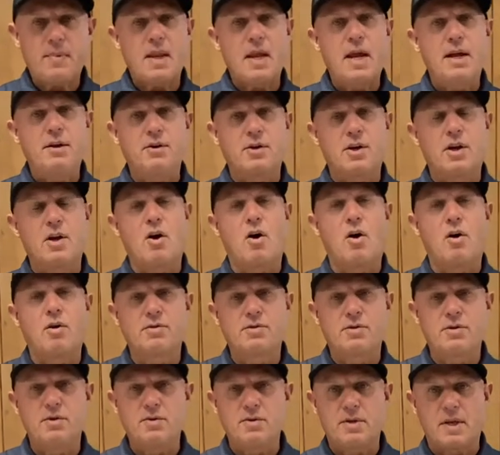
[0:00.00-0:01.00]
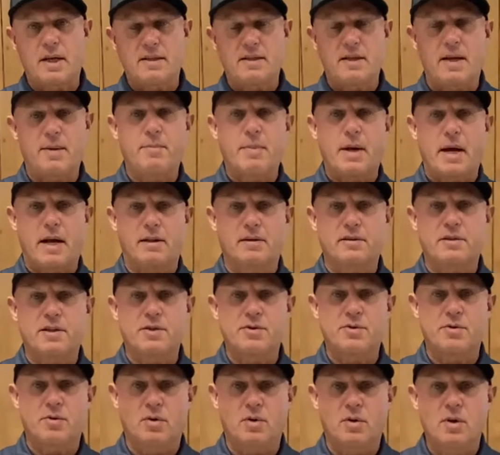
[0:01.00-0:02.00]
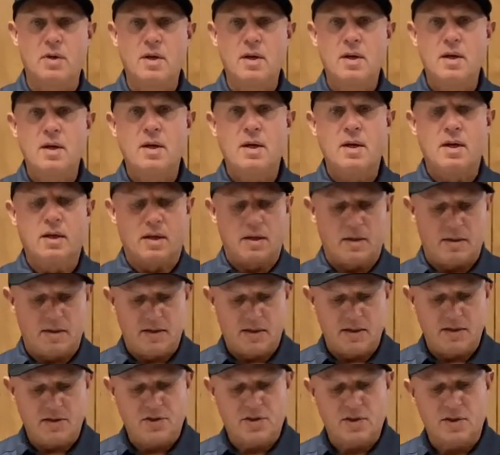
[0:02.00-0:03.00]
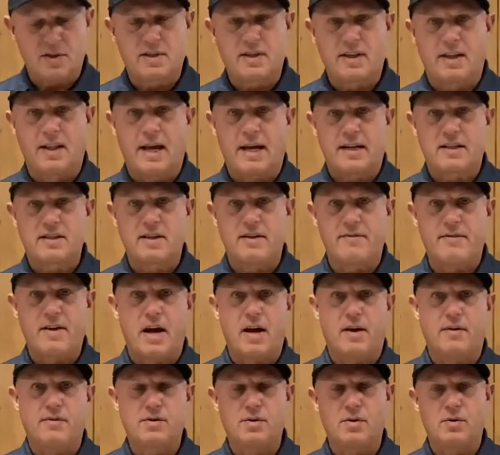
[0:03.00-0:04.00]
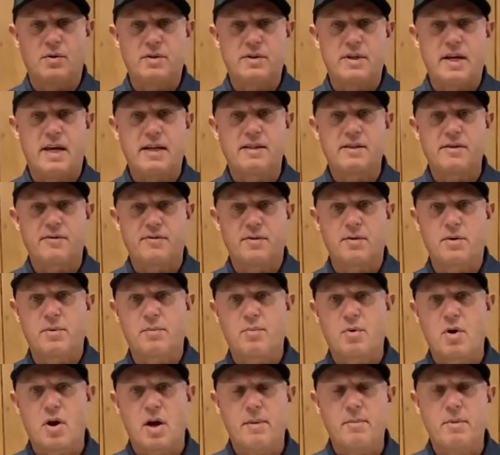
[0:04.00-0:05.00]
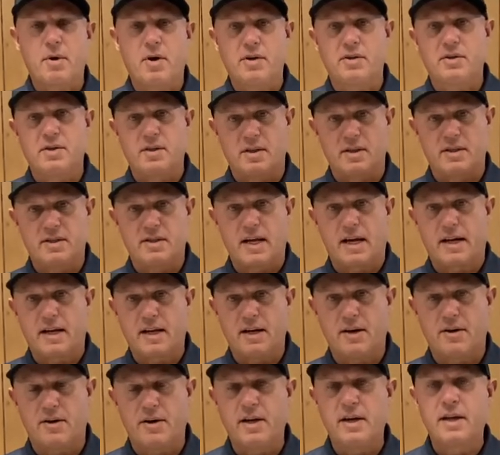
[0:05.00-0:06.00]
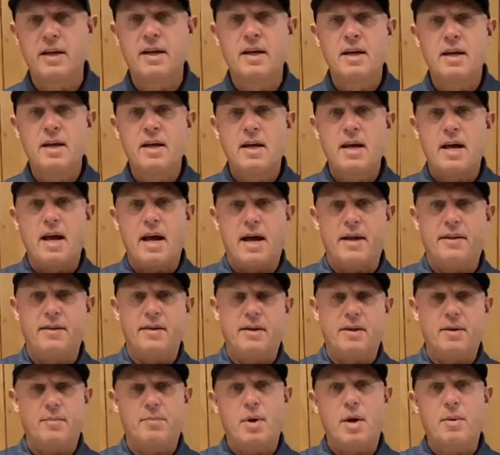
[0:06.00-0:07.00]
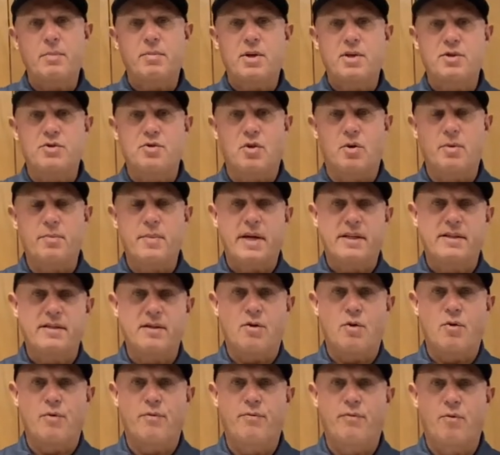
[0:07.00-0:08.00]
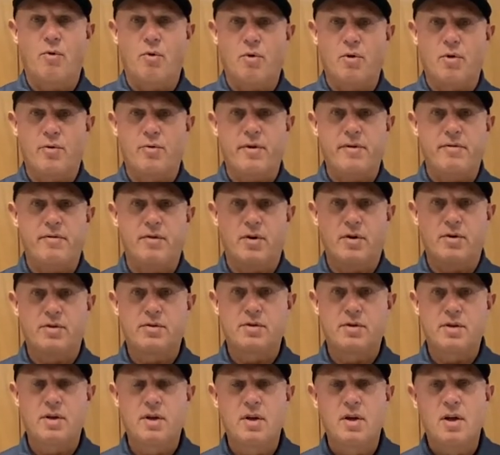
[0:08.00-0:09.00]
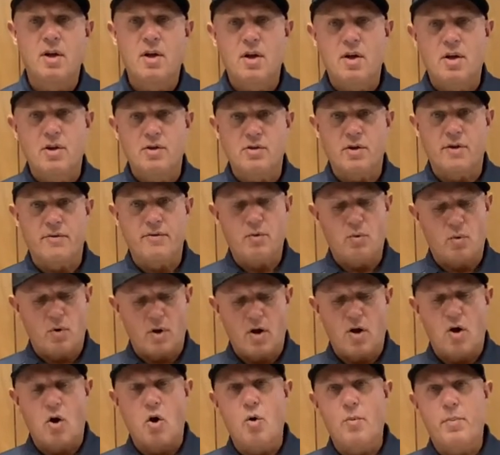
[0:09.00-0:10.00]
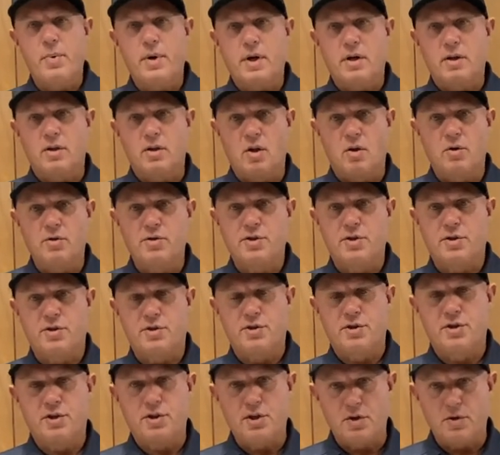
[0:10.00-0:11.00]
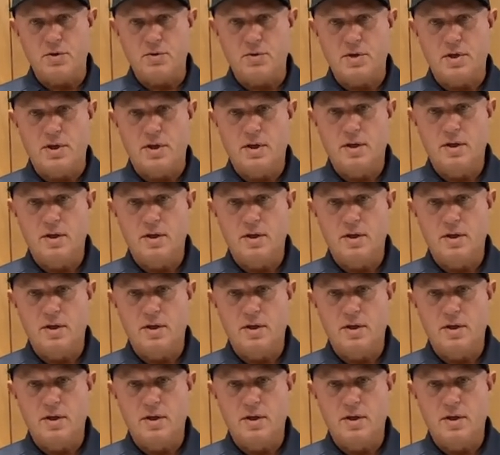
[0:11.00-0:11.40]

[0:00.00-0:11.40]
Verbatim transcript: and you're going to also use that same paddle control because this just selects the valve. So it takes it from the primary to the secondary and then the pump control makes it go forward or reverse. So if you wanna open and close your chute,